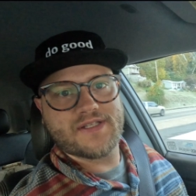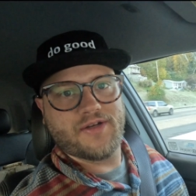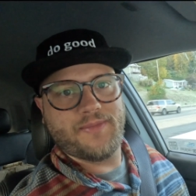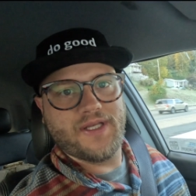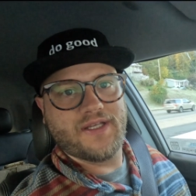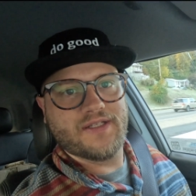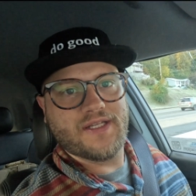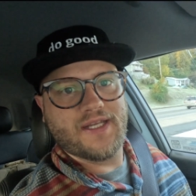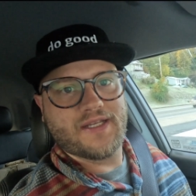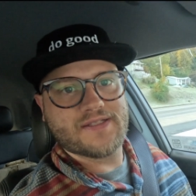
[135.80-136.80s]
But it's gonna be a good
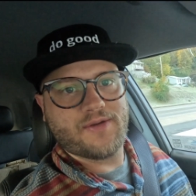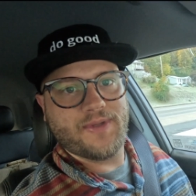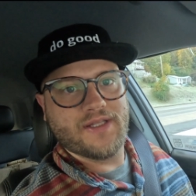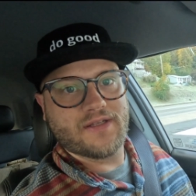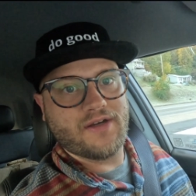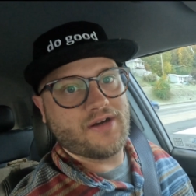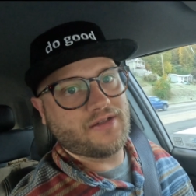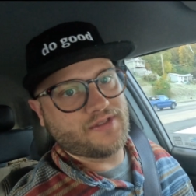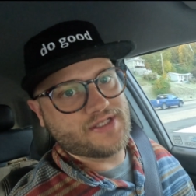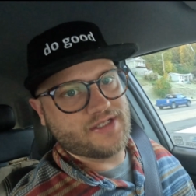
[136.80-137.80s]
day because I'll be in the
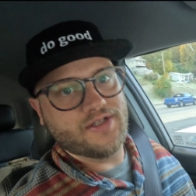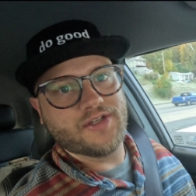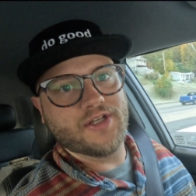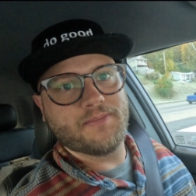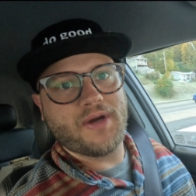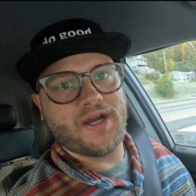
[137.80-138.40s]
car listening to good